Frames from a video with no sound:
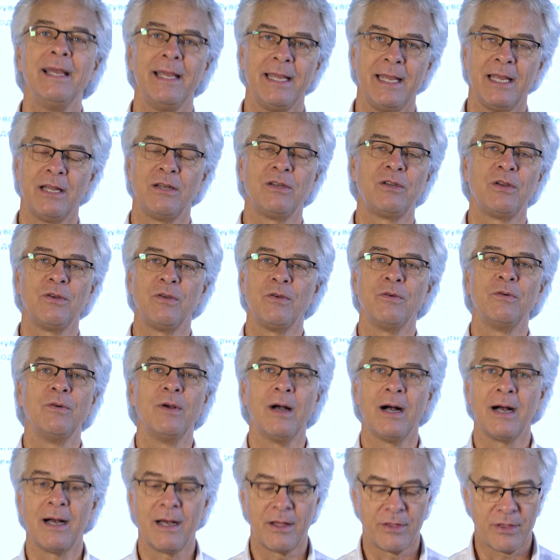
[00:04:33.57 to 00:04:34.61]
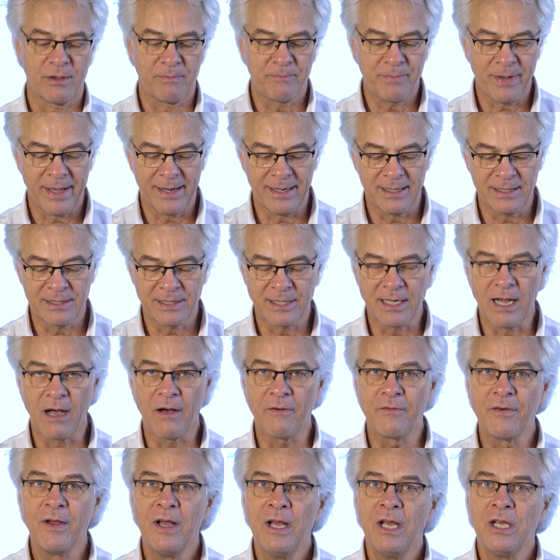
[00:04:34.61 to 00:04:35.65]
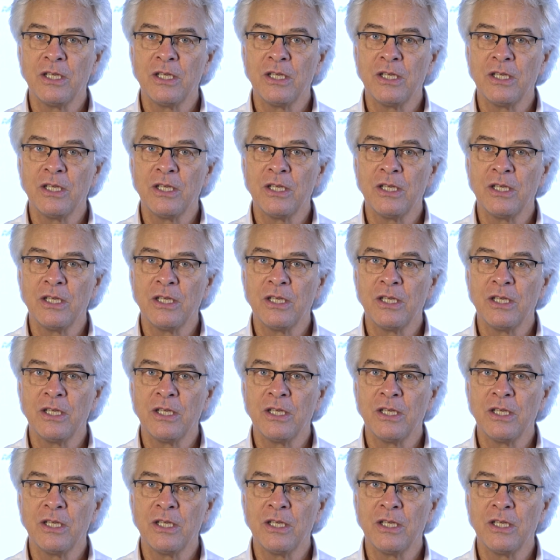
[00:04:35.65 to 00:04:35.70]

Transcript: into the pen itself.